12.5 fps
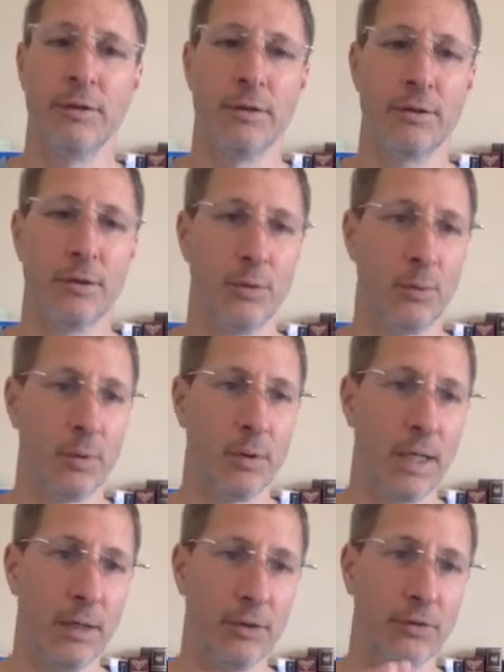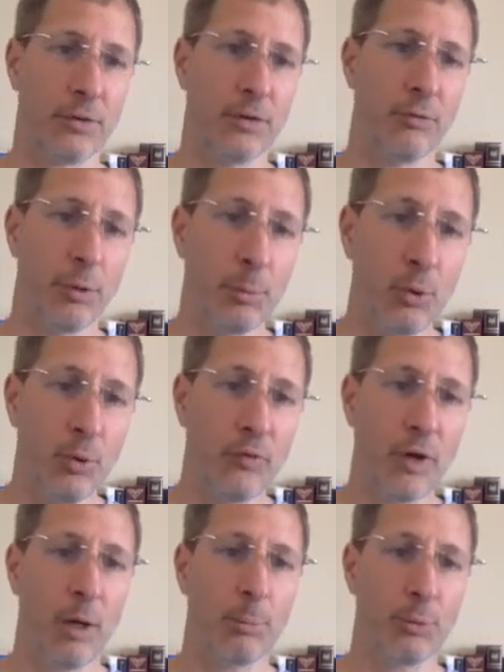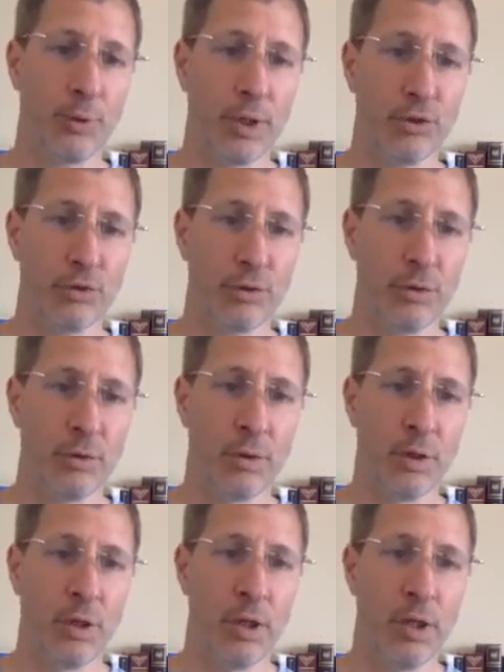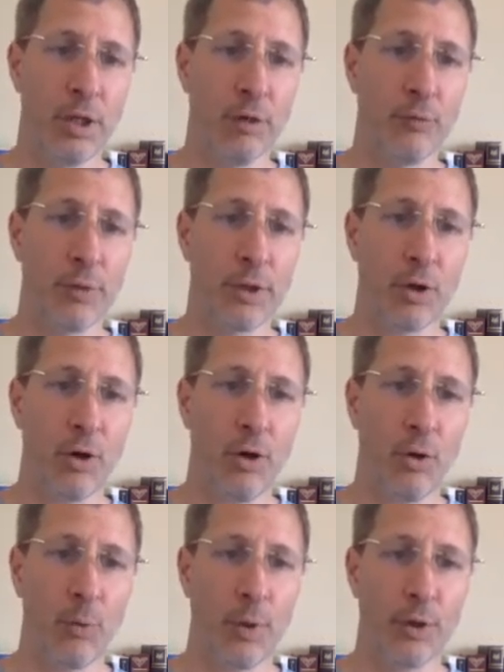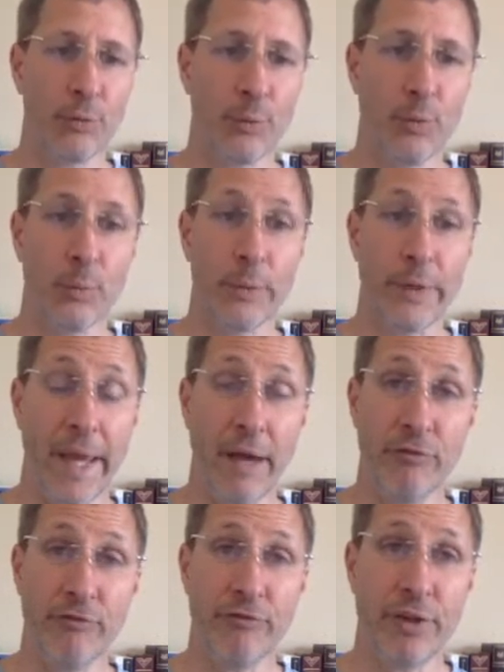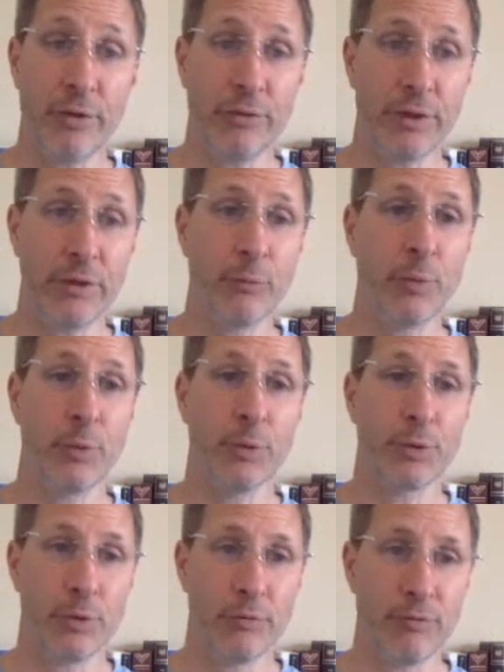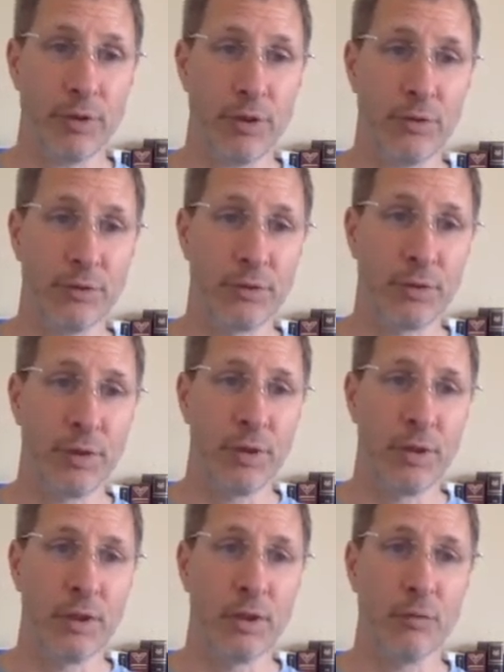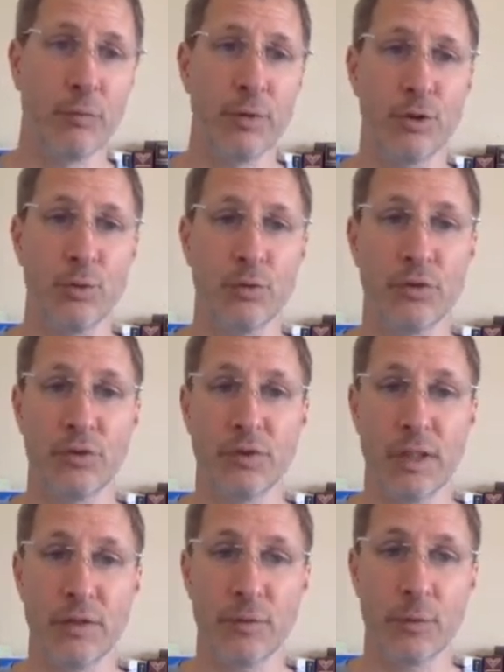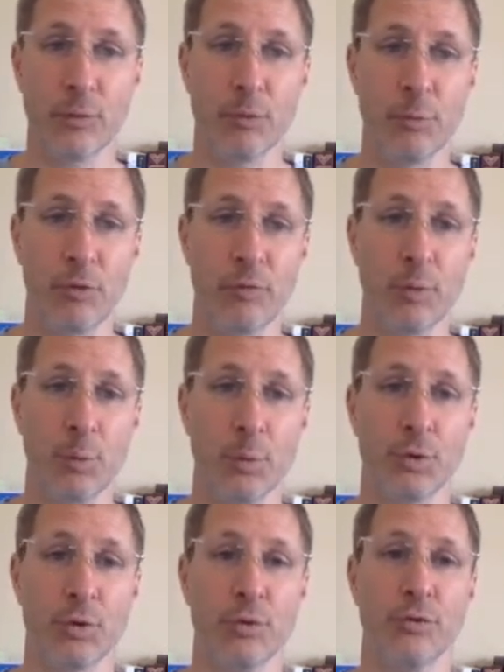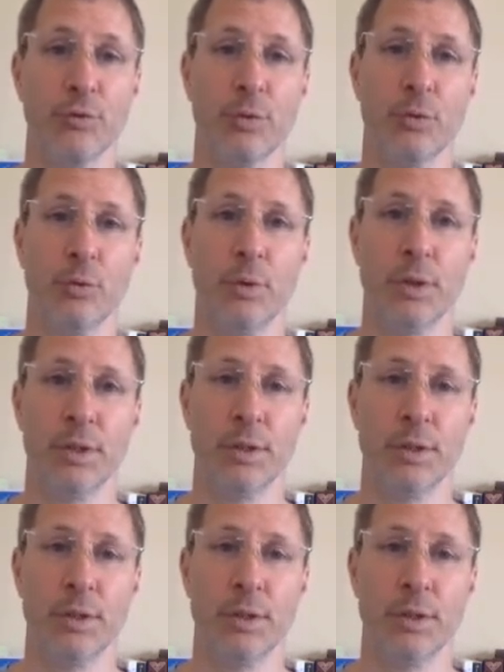So that is the remove operation. If we get all the way through and we haven't found it, we return false. If we do successfully remove it, we return true.